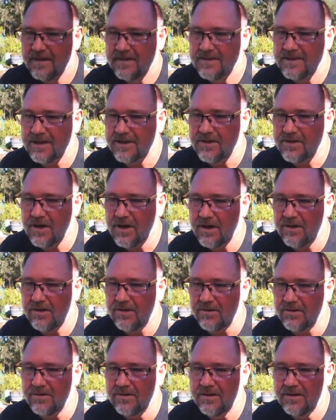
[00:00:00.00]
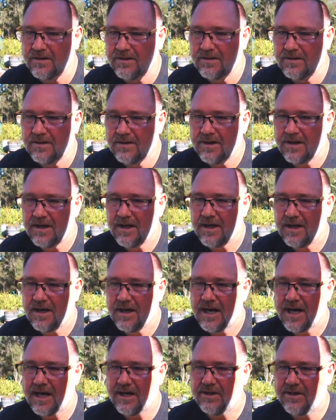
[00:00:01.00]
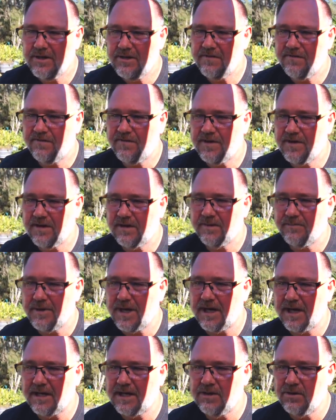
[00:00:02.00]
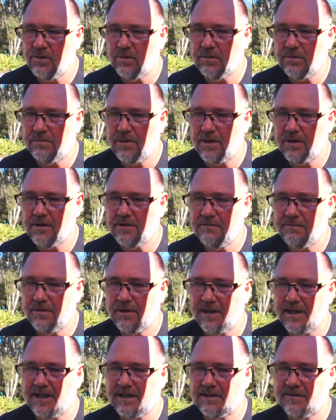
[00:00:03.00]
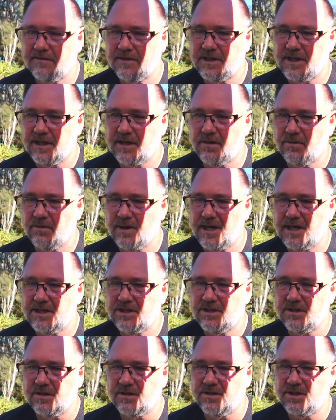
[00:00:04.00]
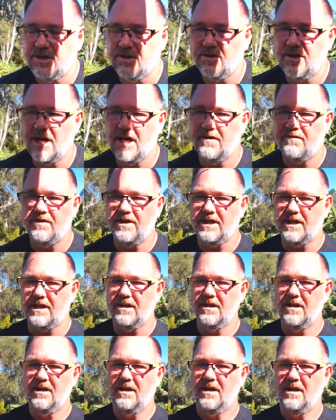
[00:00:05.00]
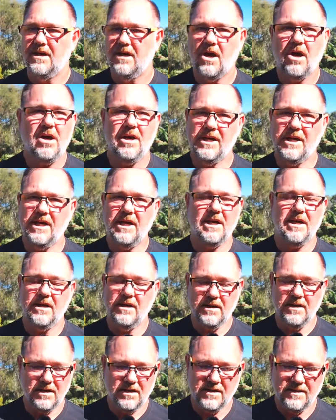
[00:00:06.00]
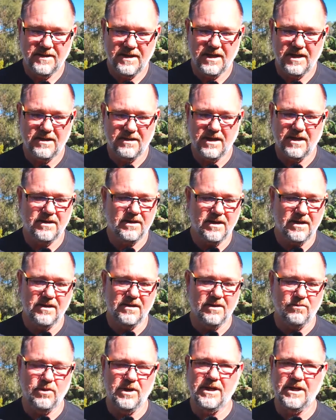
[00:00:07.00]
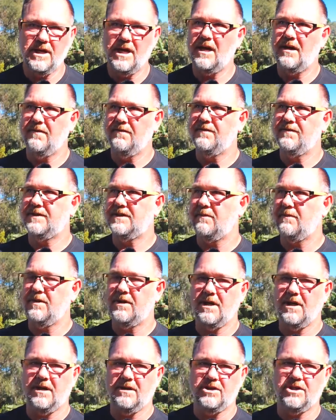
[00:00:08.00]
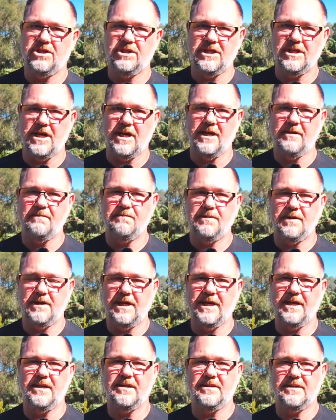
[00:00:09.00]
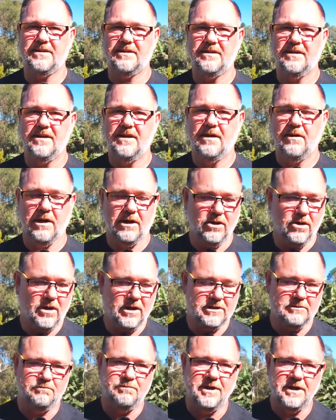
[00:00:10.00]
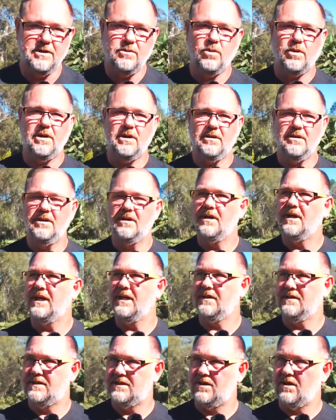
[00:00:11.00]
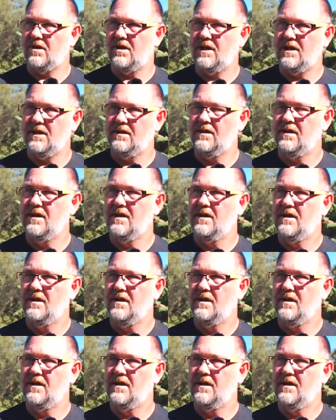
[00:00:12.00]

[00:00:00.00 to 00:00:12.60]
Nicole, how do you feel about indoor potted plants for decoration? Do you have any? Oh, yeah. I don't. We have some of those shade plants, a nice big one inside